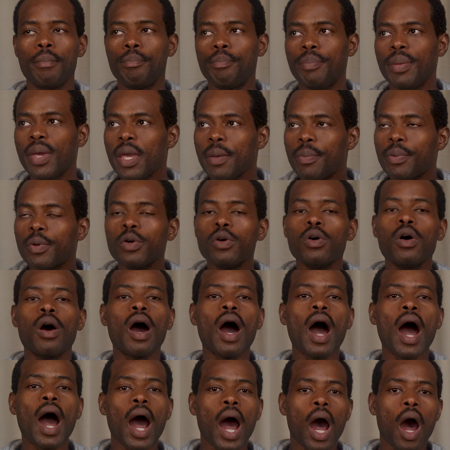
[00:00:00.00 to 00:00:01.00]
People
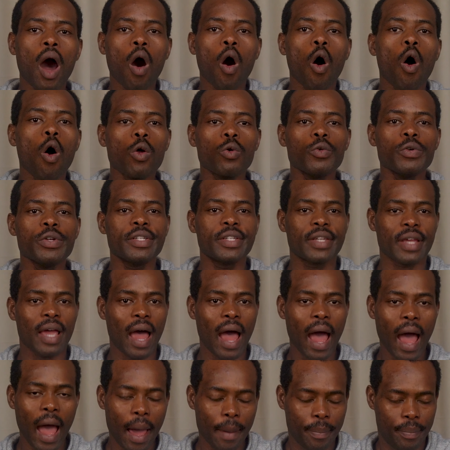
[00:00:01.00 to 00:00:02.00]
are always
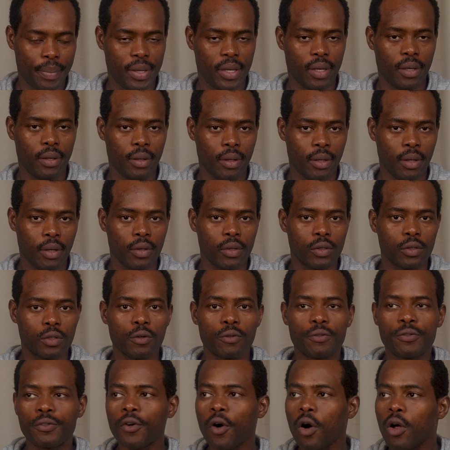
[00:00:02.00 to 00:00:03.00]
happy to
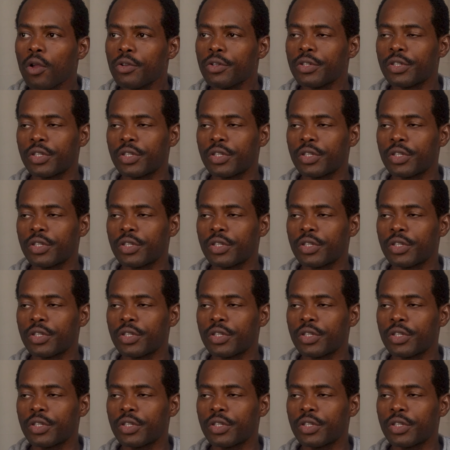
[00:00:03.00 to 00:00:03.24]
follow